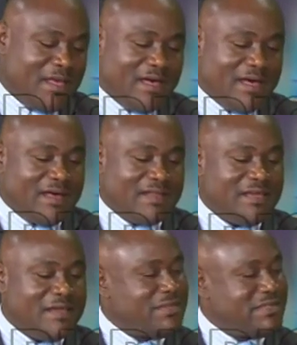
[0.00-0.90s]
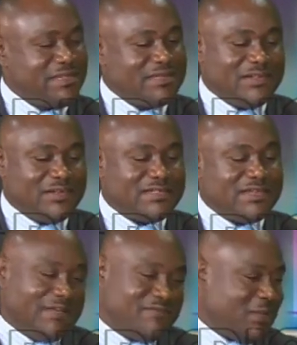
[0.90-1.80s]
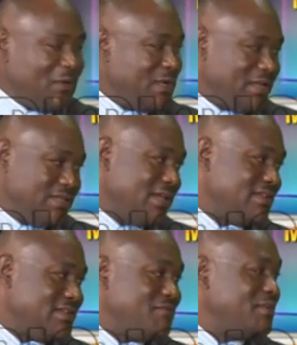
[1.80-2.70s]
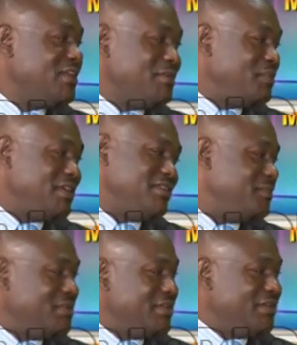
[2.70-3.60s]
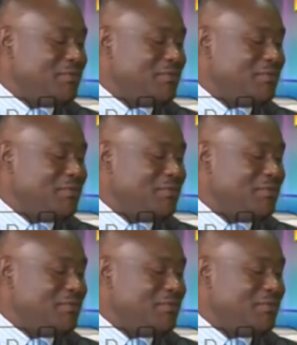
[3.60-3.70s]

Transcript: uh, the APC is not left alone in this, even in the PDP.